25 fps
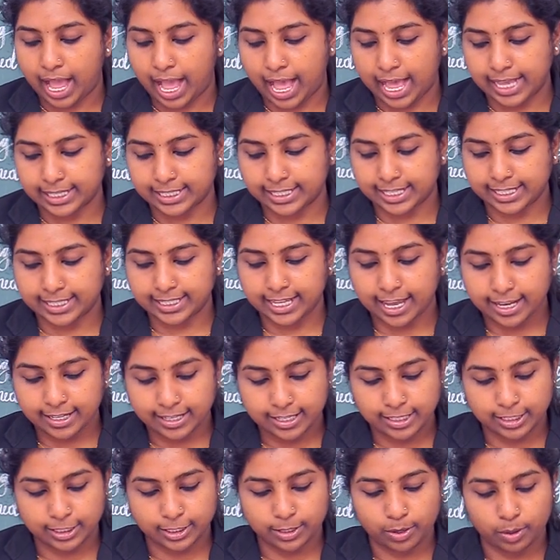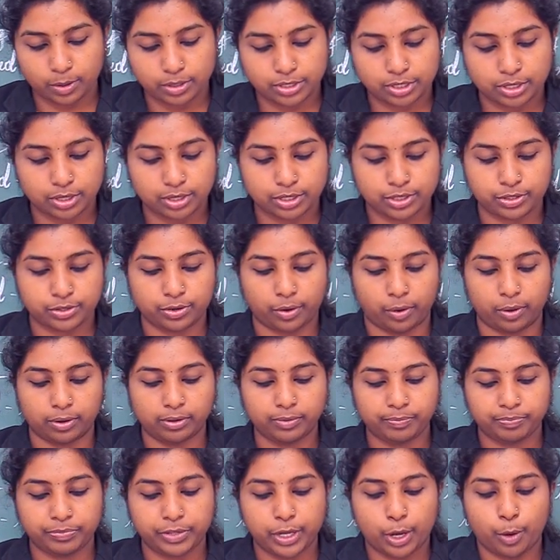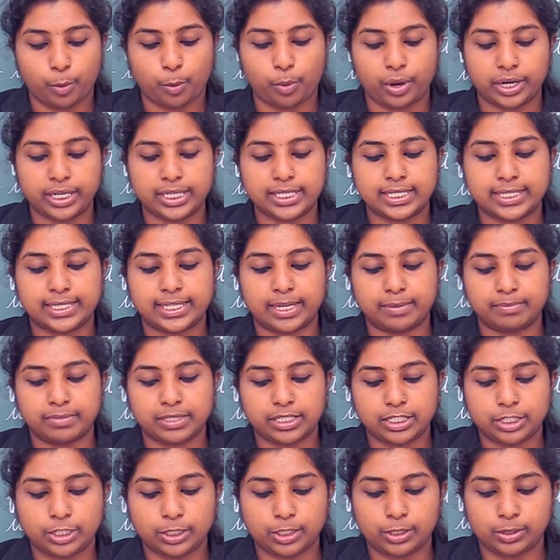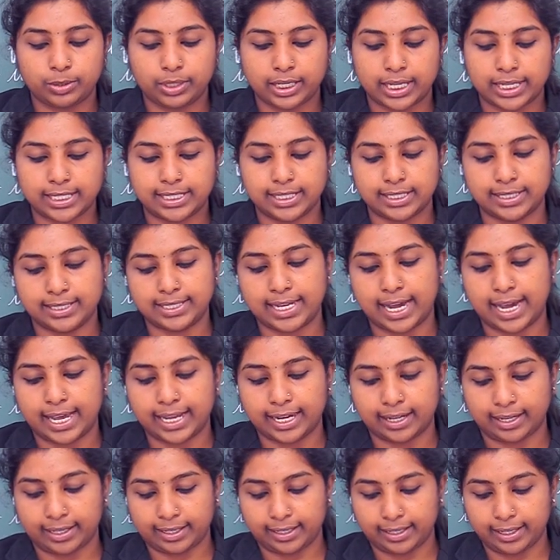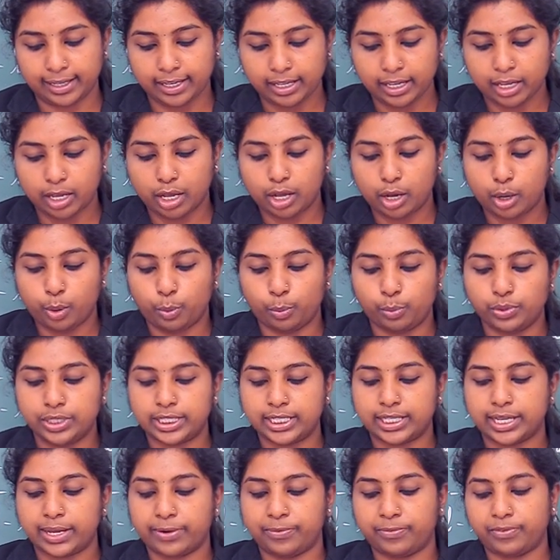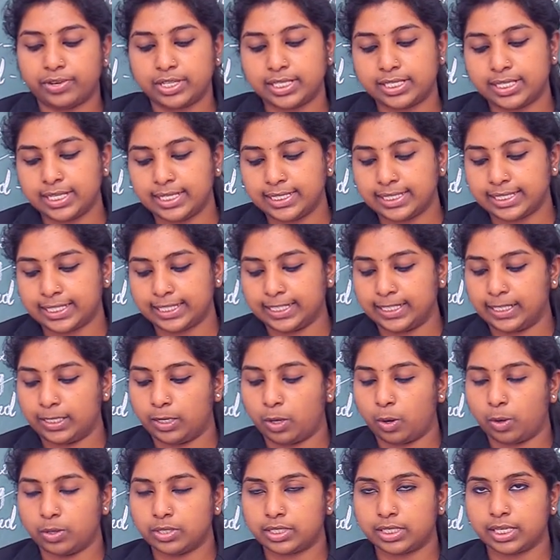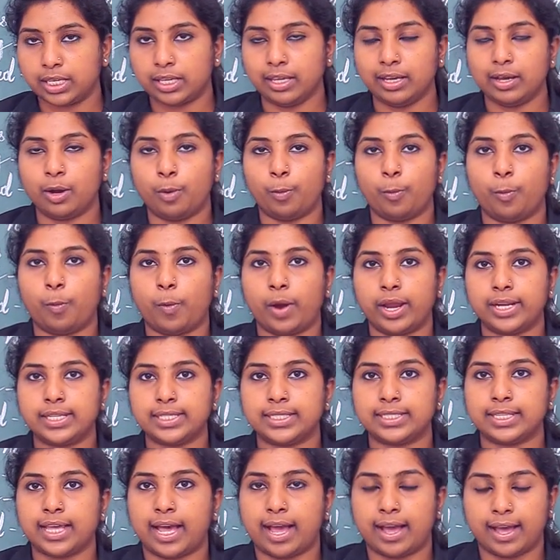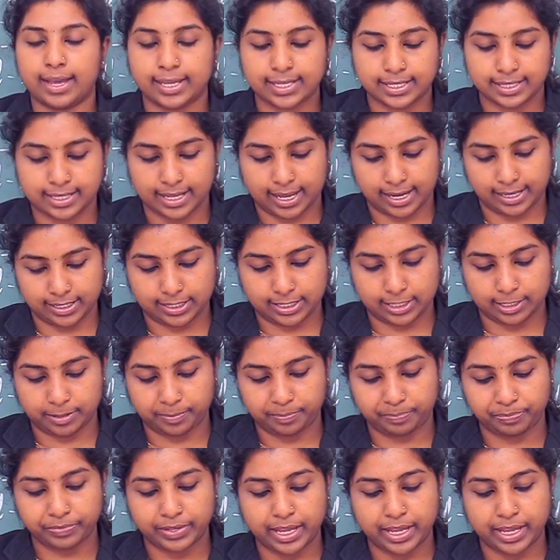As the sun is not so strong, one is tempted to look at it directly, which can result in losing one's eyesight.